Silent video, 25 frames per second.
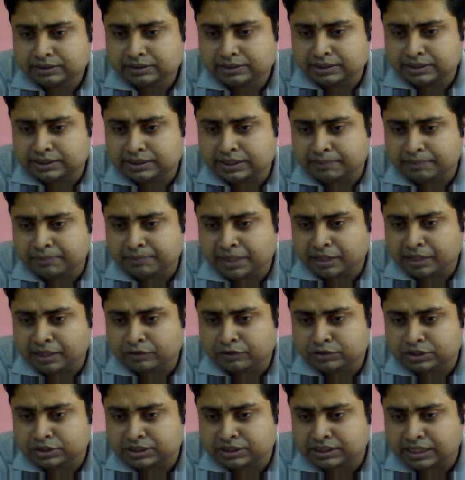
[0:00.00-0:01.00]
Trisham
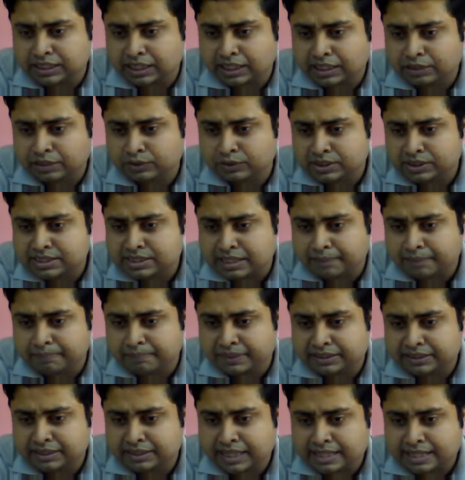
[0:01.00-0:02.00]
Raut, shall we
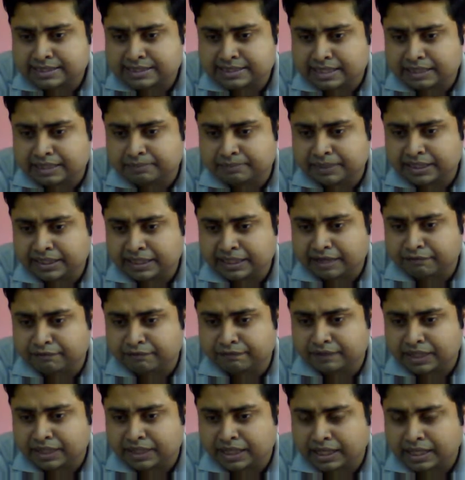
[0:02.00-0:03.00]
submit the assignment after
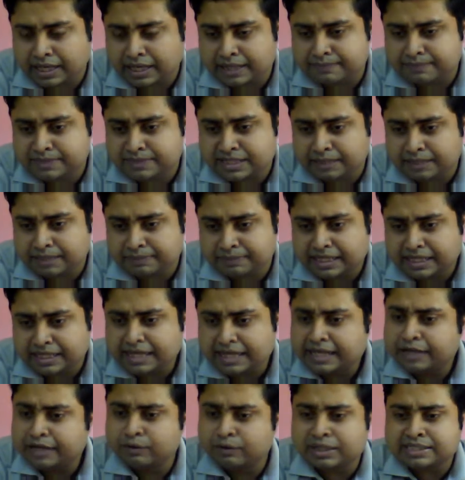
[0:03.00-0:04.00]
IMCRPT?
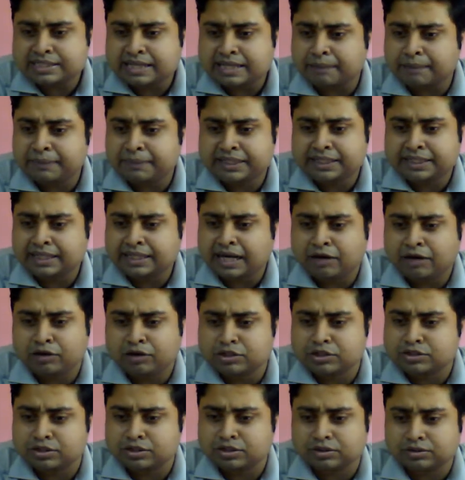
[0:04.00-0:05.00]
You can submit it now
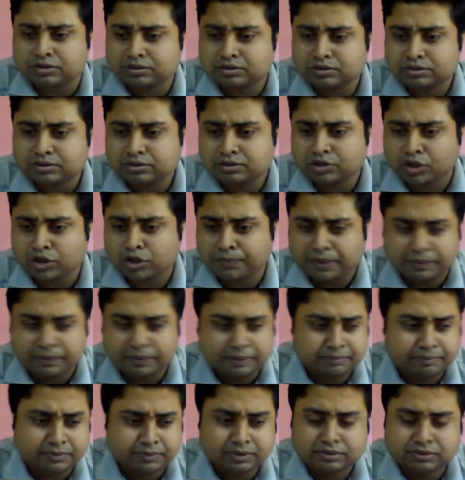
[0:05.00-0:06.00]
also. No
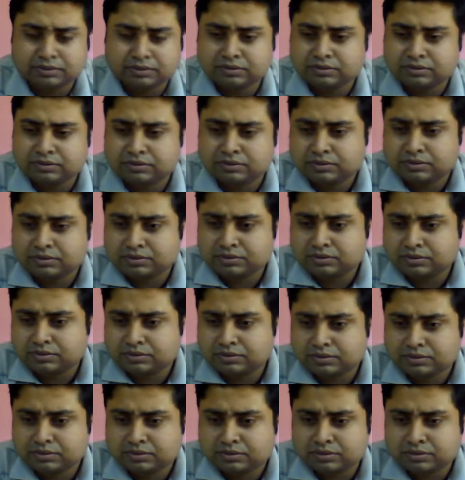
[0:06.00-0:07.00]
problem.
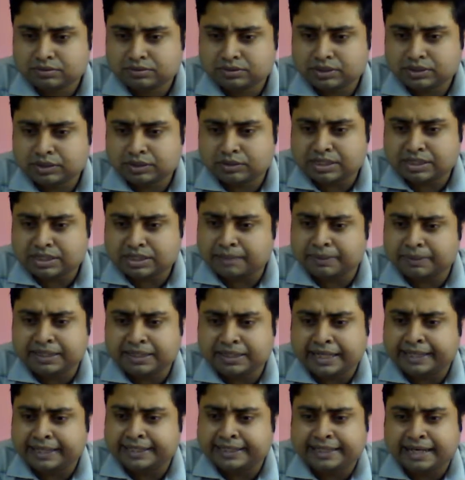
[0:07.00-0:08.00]
You can submit
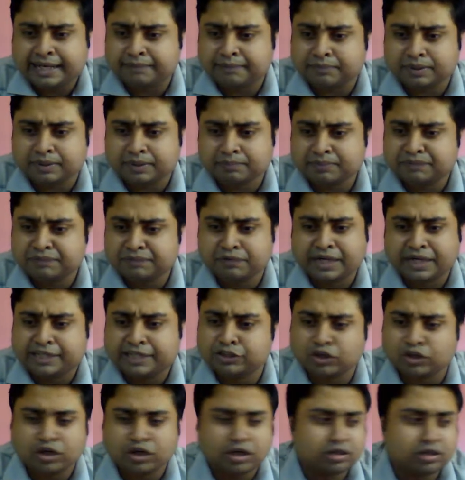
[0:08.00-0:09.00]
it anytime before 8
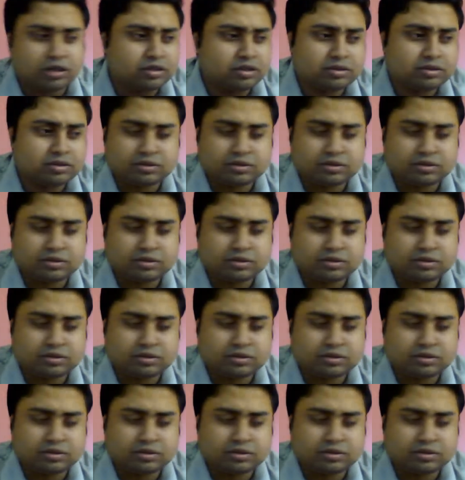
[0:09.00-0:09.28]
o'clock.